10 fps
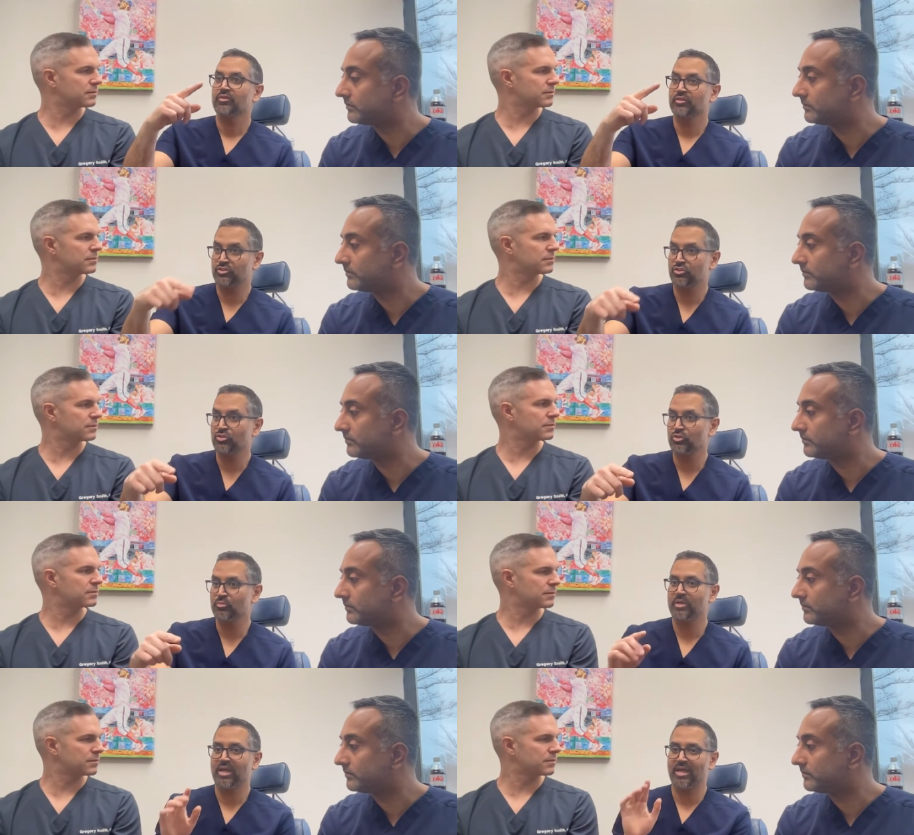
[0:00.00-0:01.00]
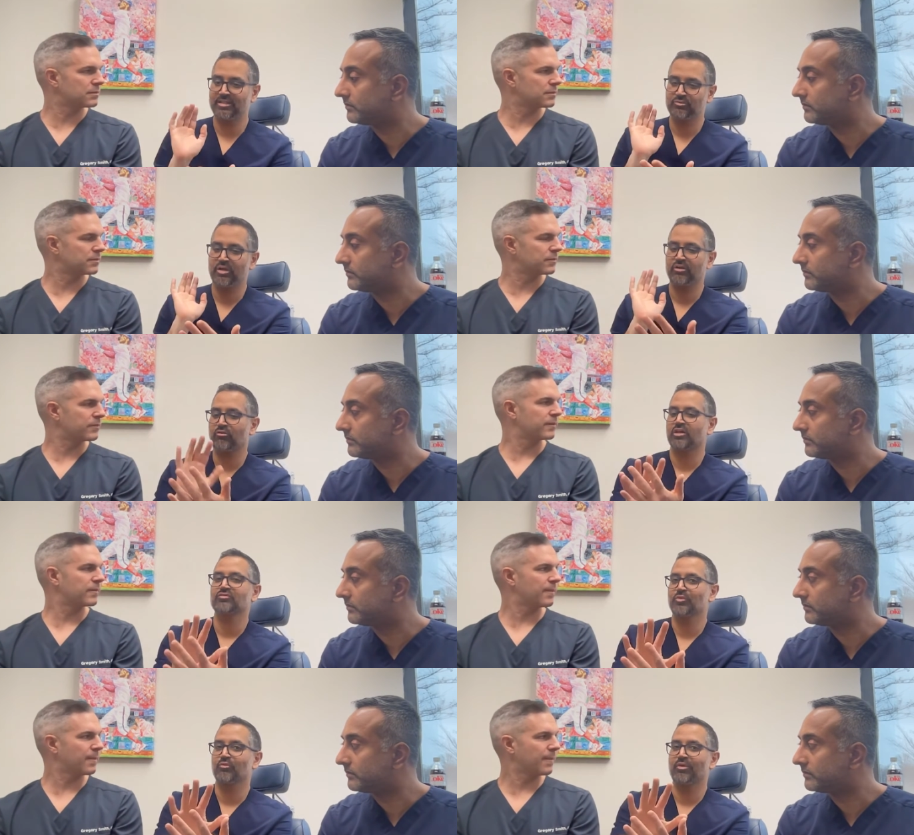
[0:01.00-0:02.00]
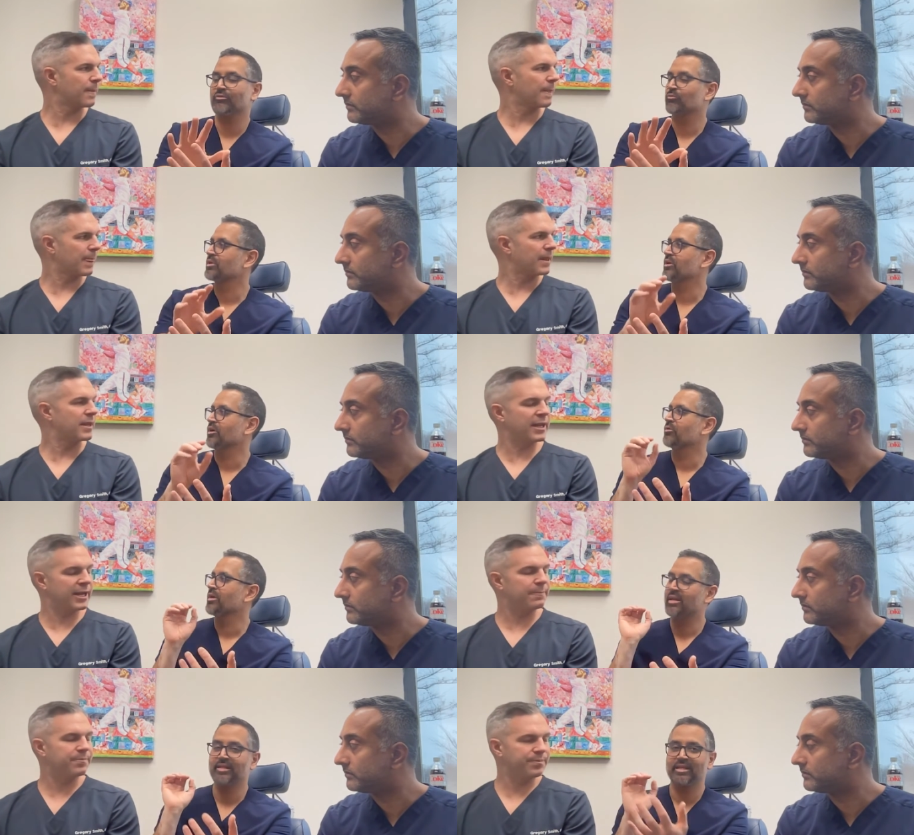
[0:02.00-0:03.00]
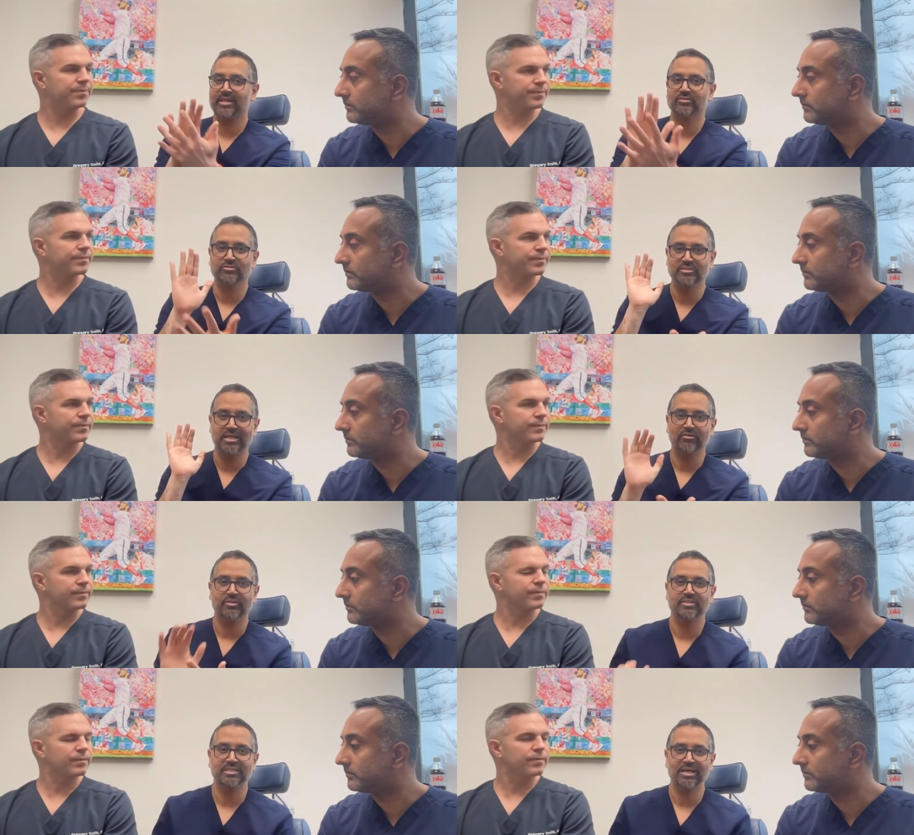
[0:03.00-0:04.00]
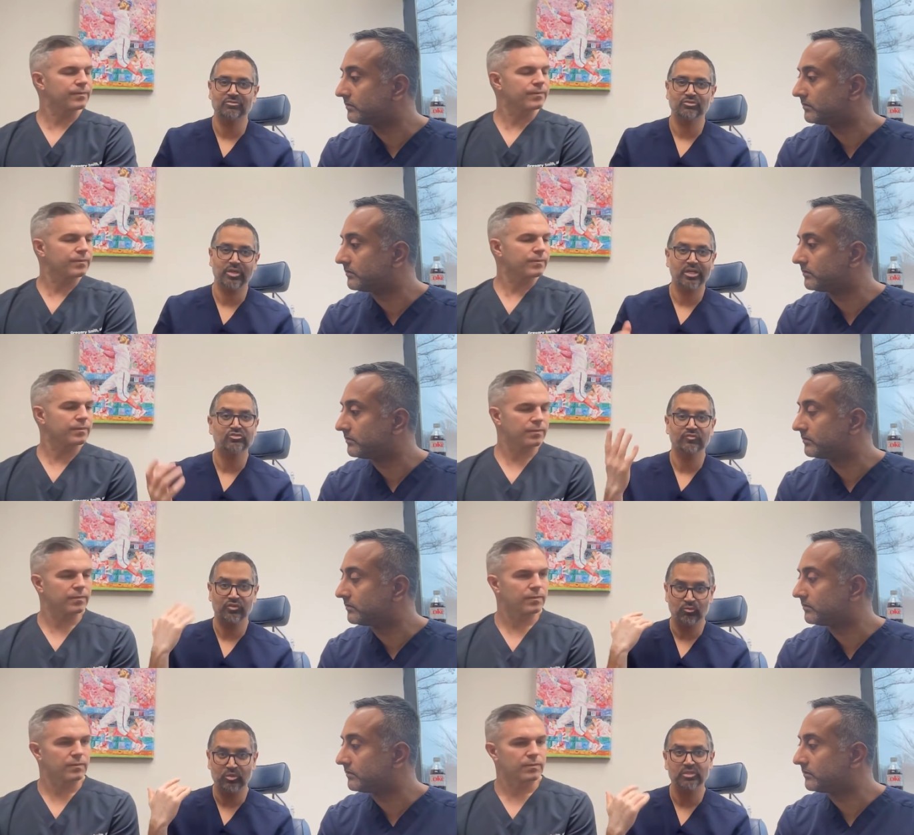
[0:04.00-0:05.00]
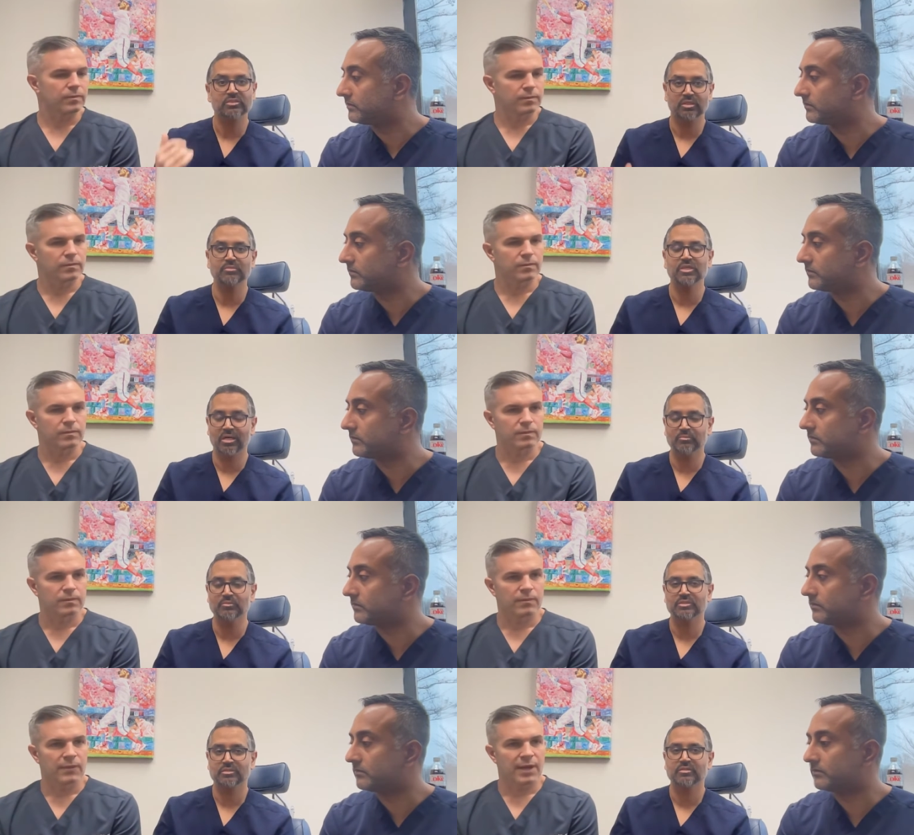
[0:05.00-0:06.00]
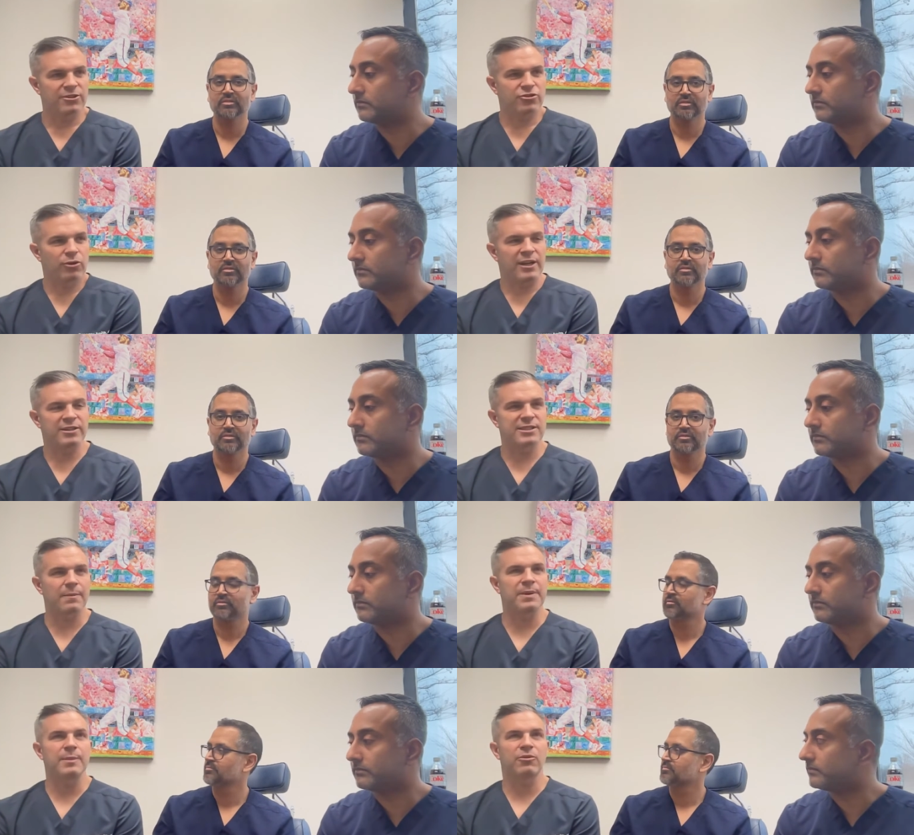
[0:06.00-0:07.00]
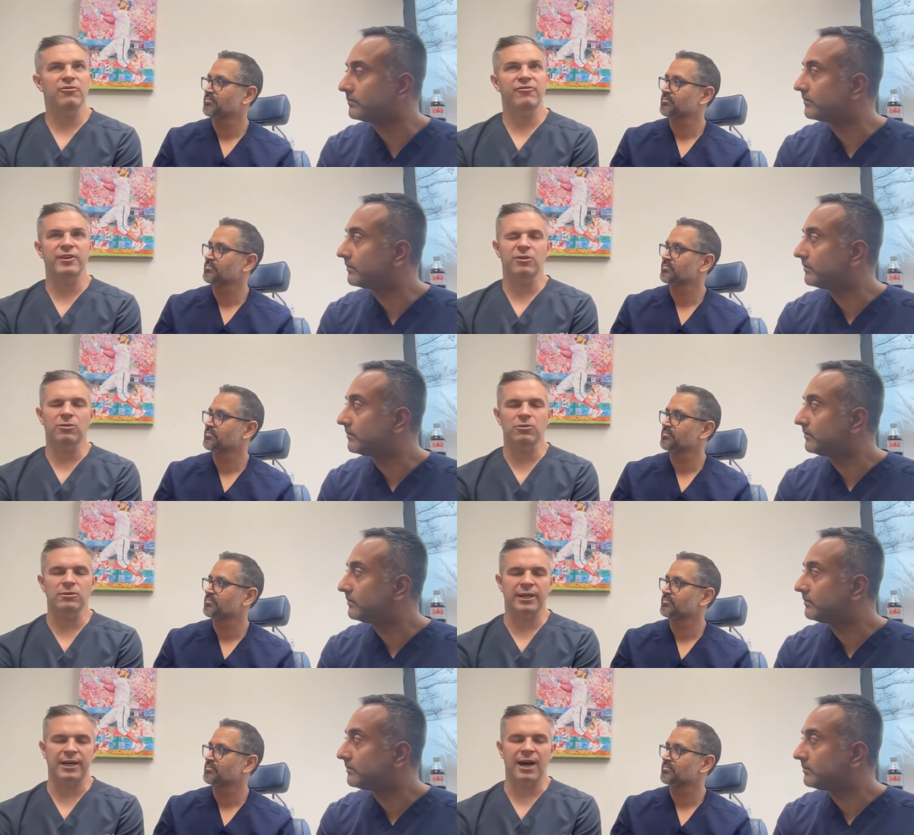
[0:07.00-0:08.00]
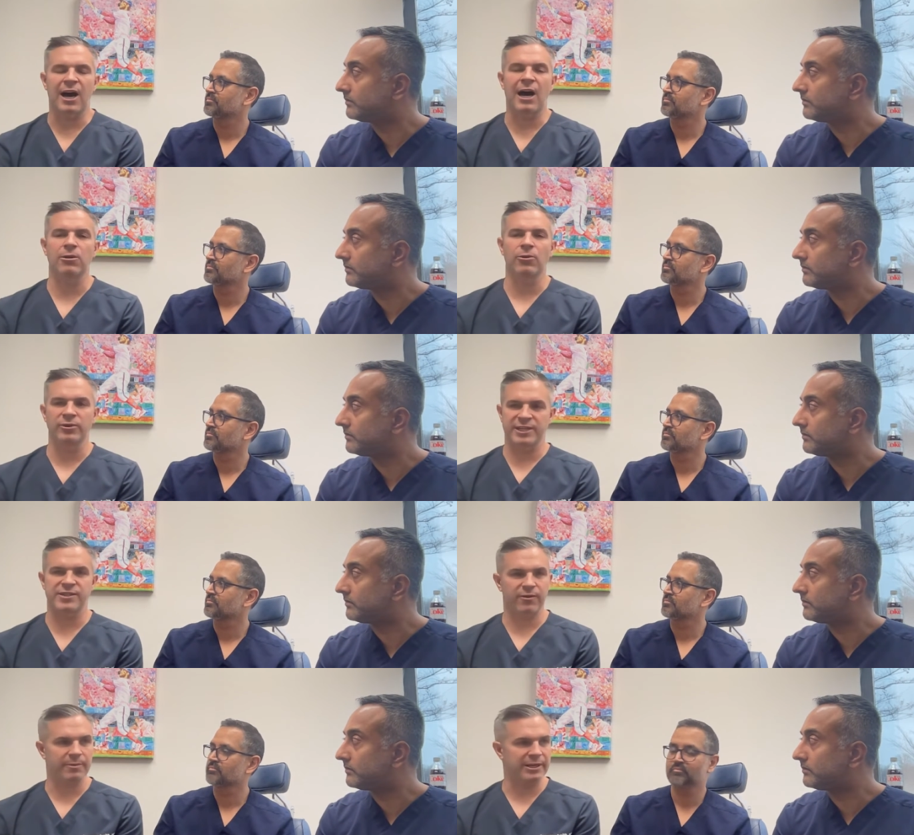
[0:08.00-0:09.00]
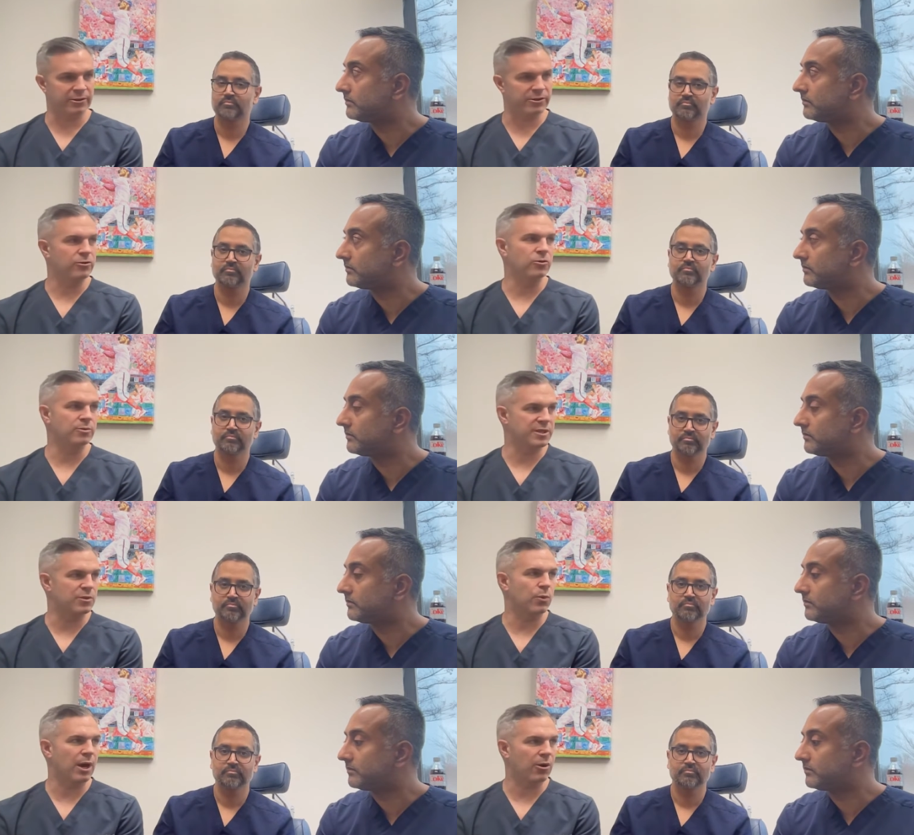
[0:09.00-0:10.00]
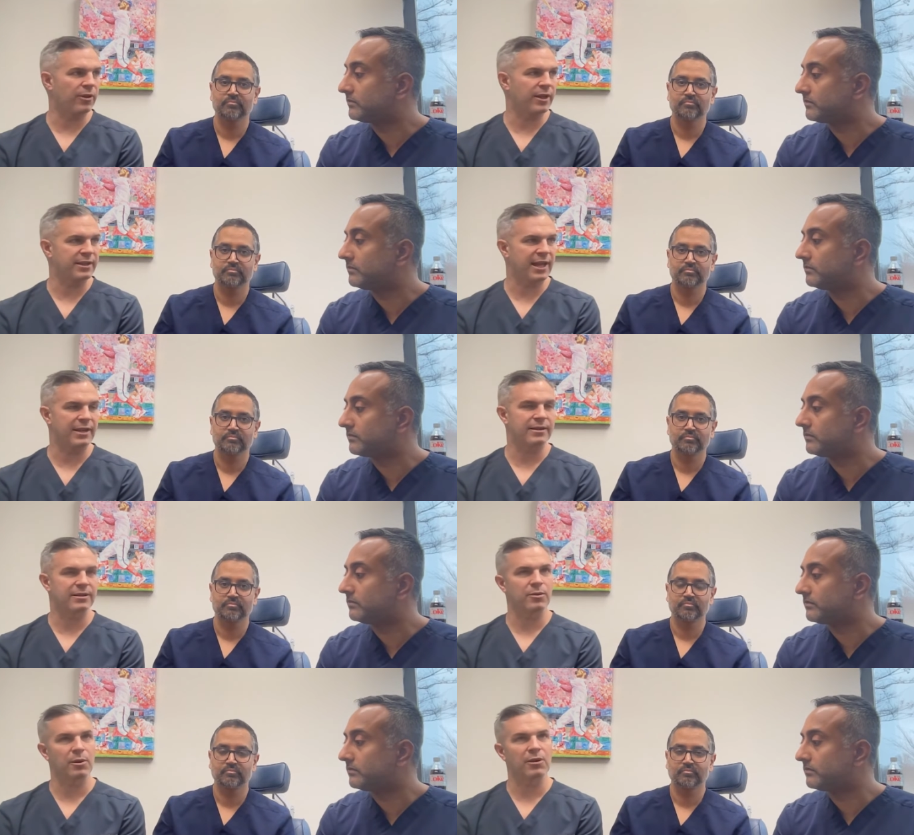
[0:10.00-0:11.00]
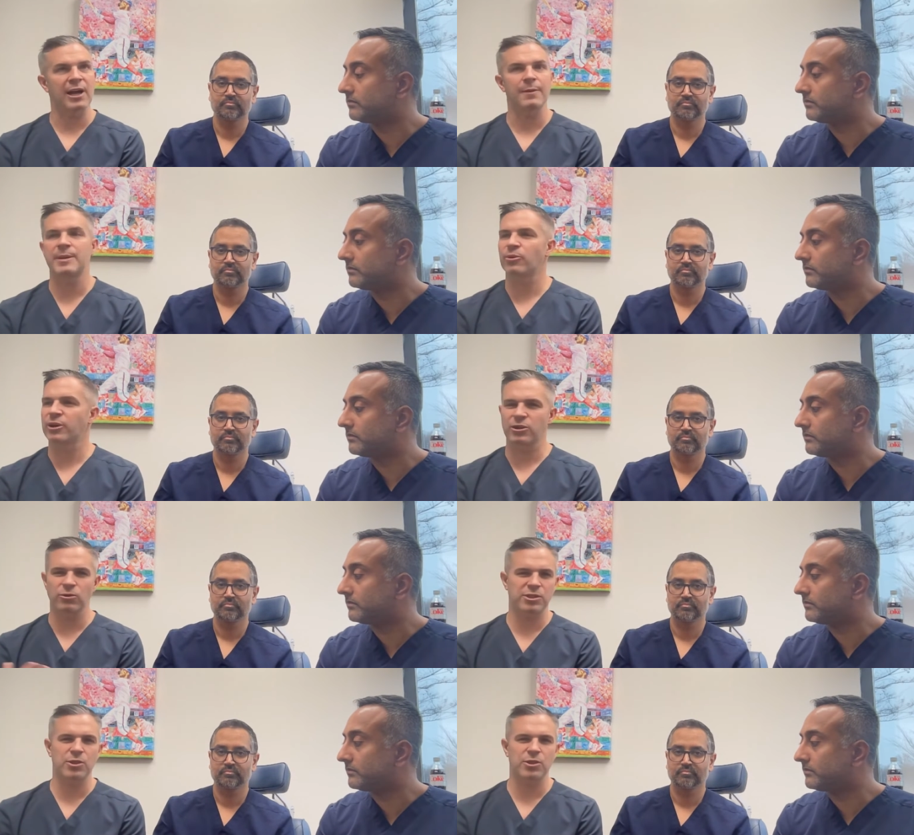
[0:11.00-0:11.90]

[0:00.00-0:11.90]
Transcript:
Speaker 1: the tube and it's right across from the round window yeah. and it cancels out the sound. So you actually feel worse sometimes
Speaker 2: and true and some people feel like a hollowness from ear tubes as well that that a lot of people get used